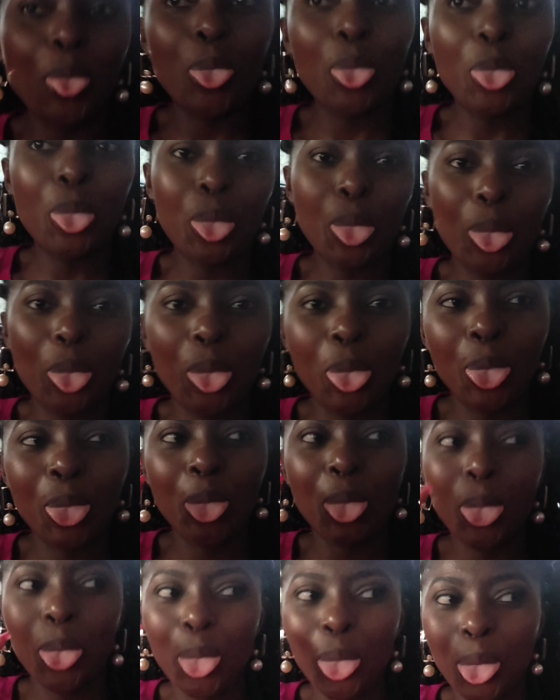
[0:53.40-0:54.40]
this
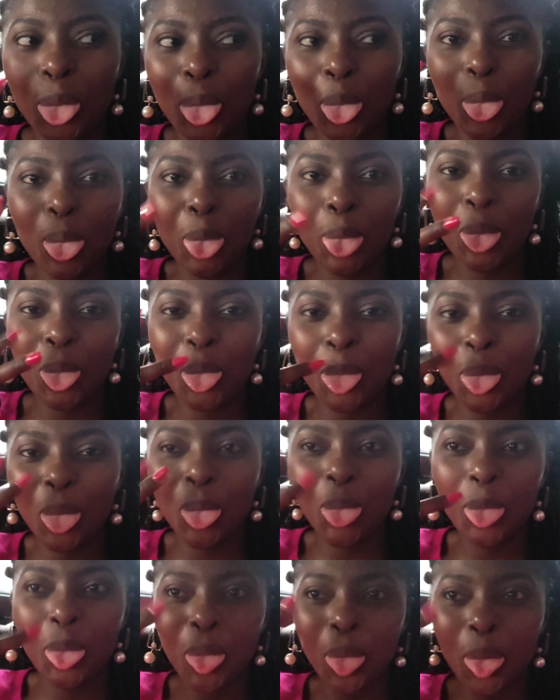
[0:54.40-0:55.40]
video as always
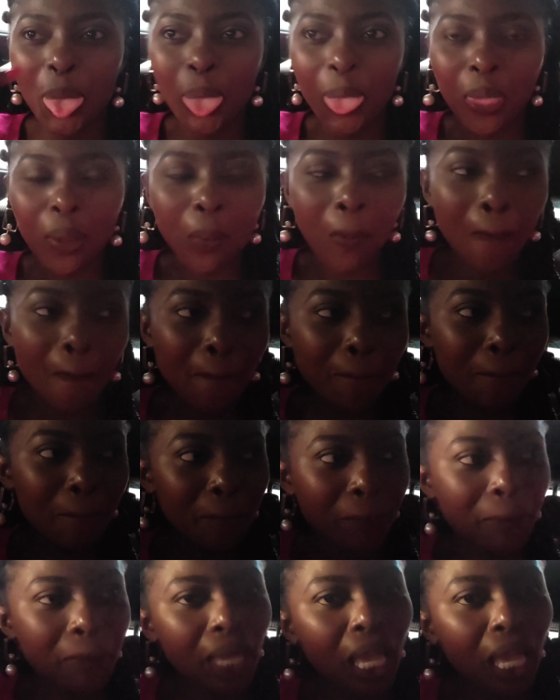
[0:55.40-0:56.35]
thank you for always